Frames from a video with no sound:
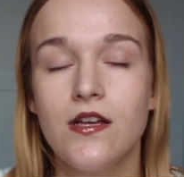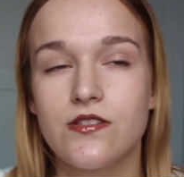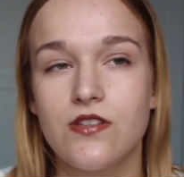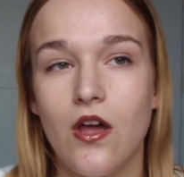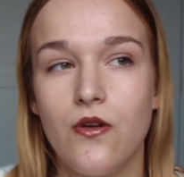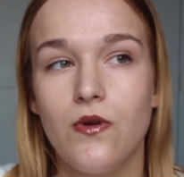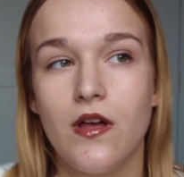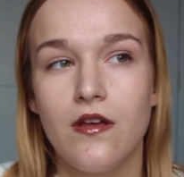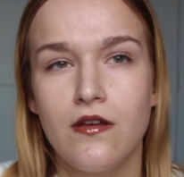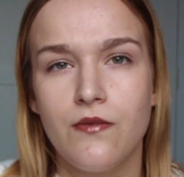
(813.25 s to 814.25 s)
So
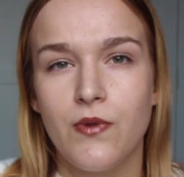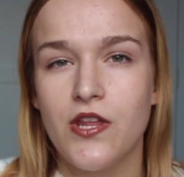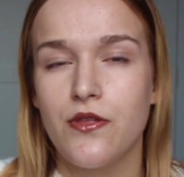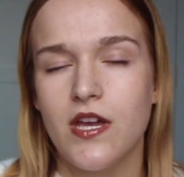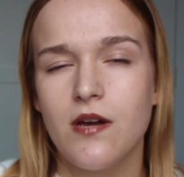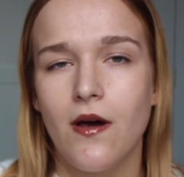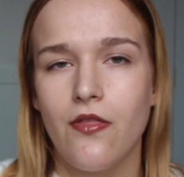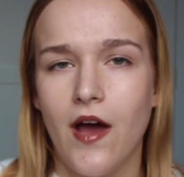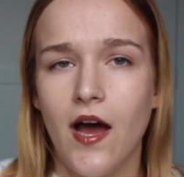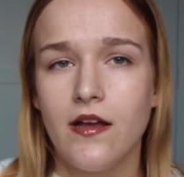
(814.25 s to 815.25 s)
when you think about
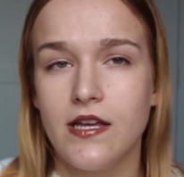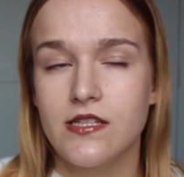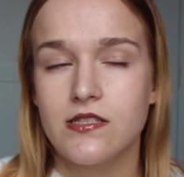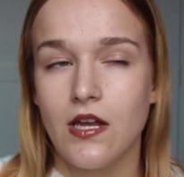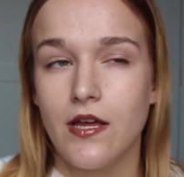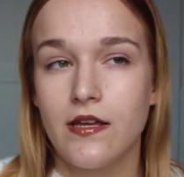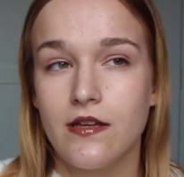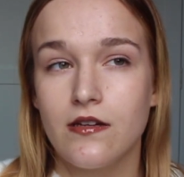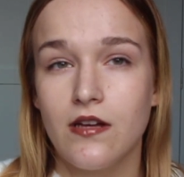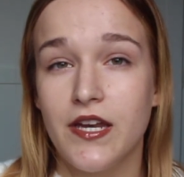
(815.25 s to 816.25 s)
that, it's
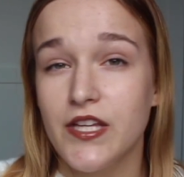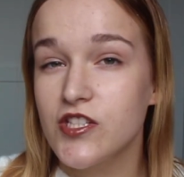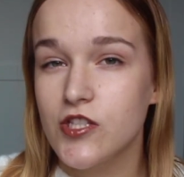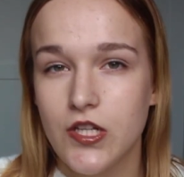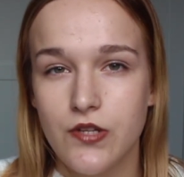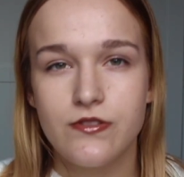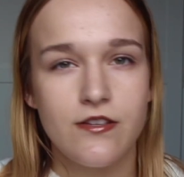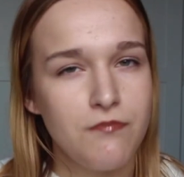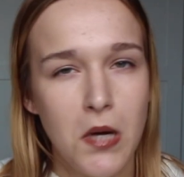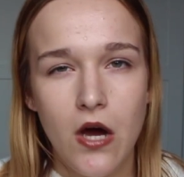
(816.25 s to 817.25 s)
like an
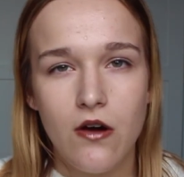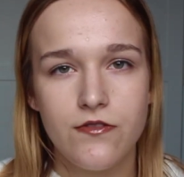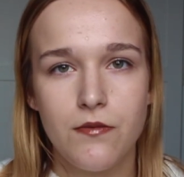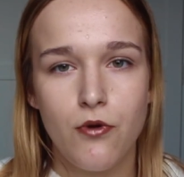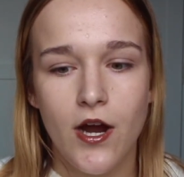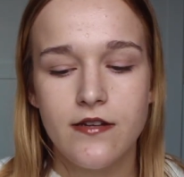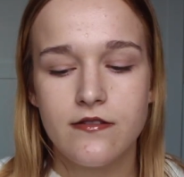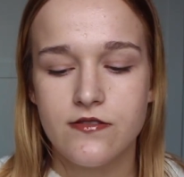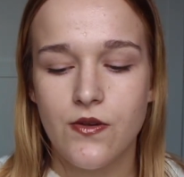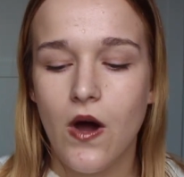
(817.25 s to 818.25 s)
exclusive part of the bread.
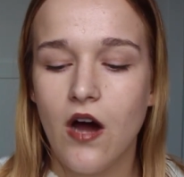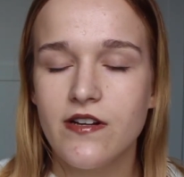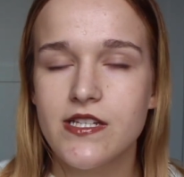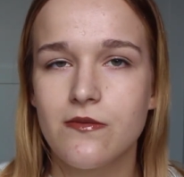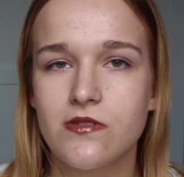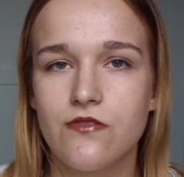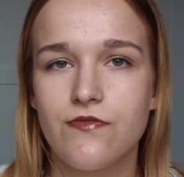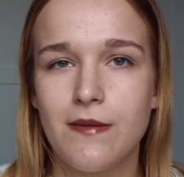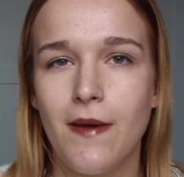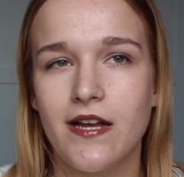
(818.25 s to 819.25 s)
So our idea was to
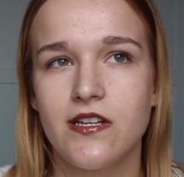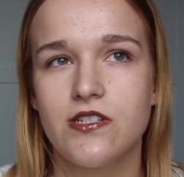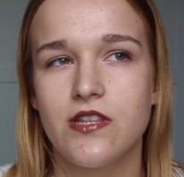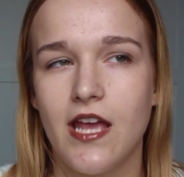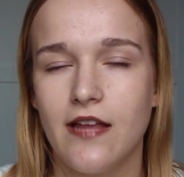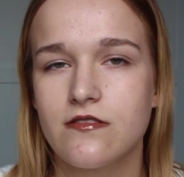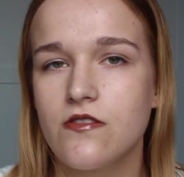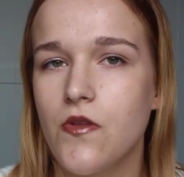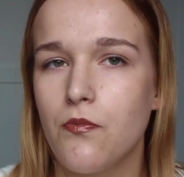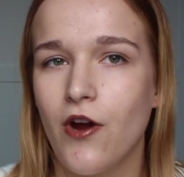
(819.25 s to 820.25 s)
repackage the ends
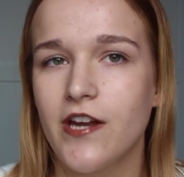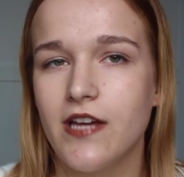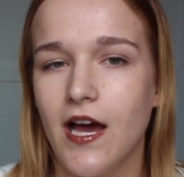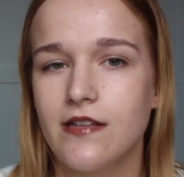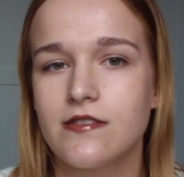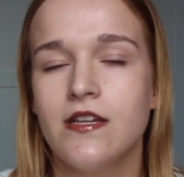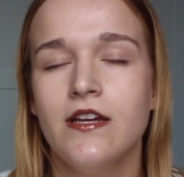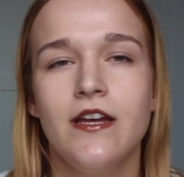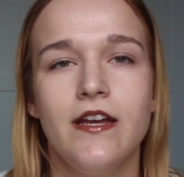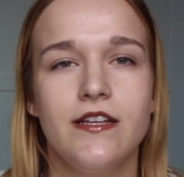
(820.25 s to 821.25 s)
of the bread as
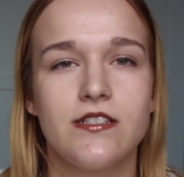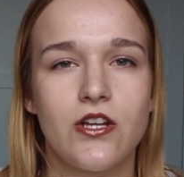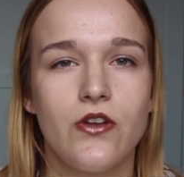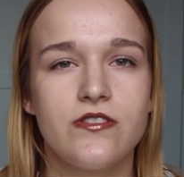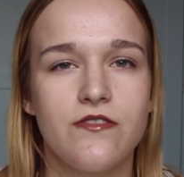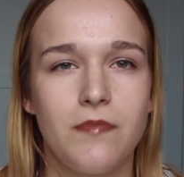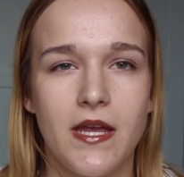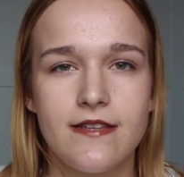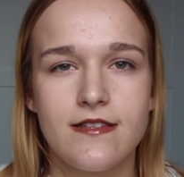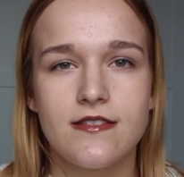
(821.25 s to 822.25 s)
exclusive
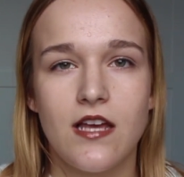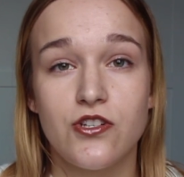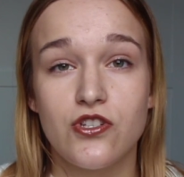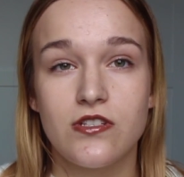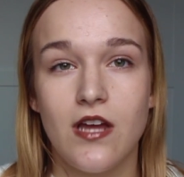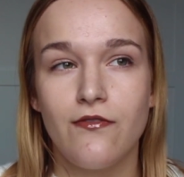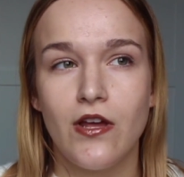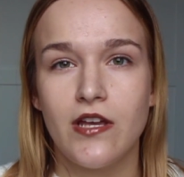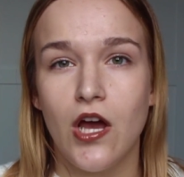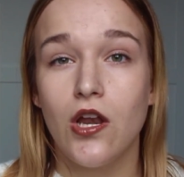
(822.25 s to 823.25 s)
pieces and just have
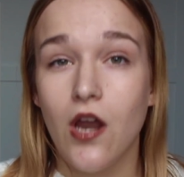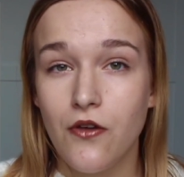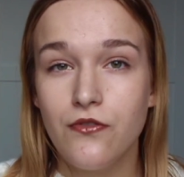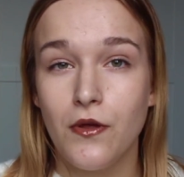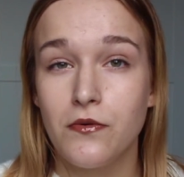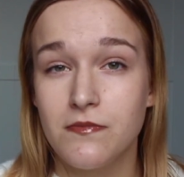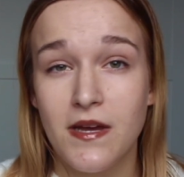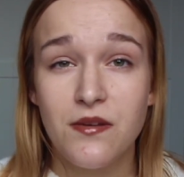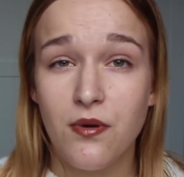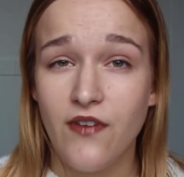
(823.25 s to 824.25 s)
like a loaf that was
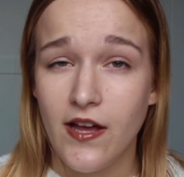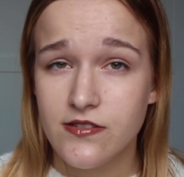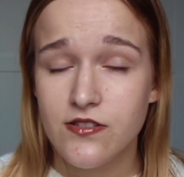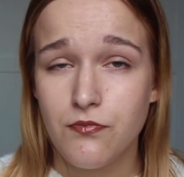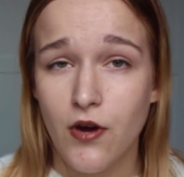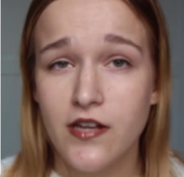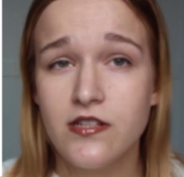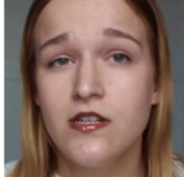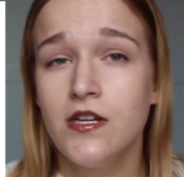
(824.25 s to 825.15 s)
made up of ends of bread.